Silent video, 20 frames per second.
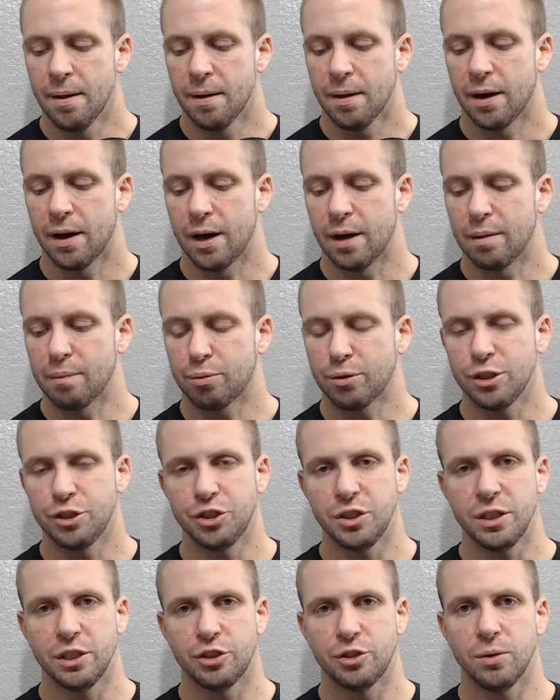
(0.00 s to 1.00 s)

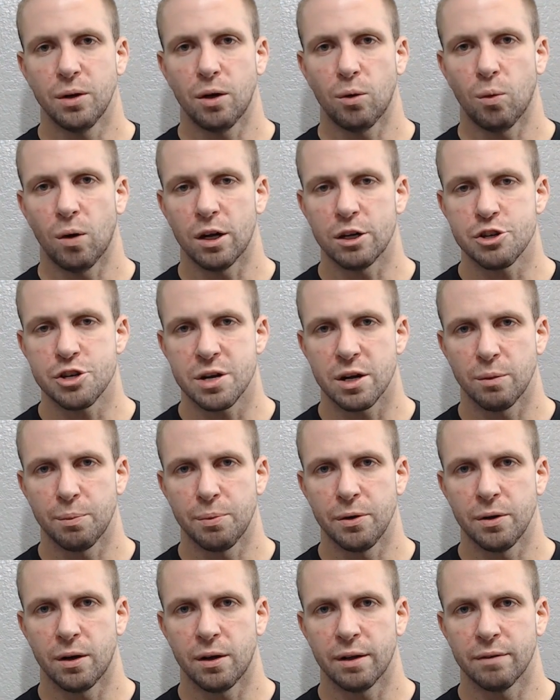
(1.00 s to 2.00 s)
Appreciate you all watching. I hope
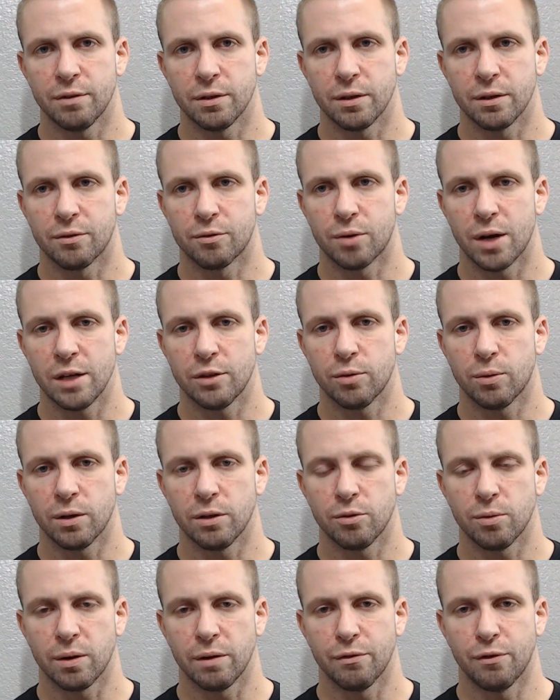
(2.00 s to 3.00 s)
you all have a great
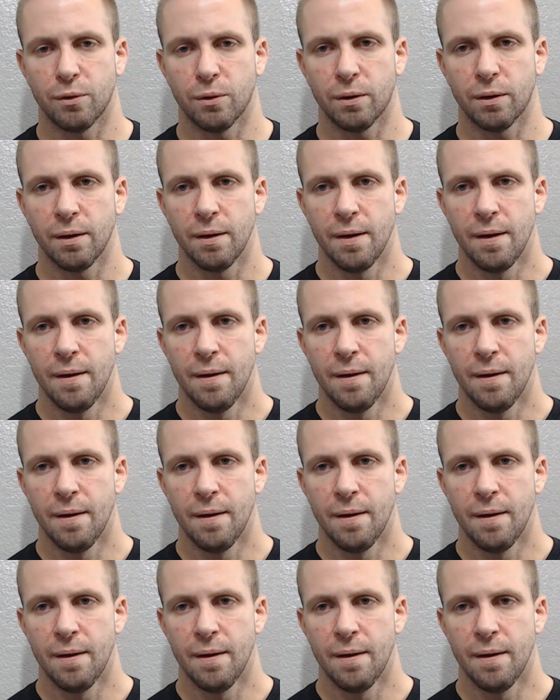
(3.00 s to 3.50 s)
2024.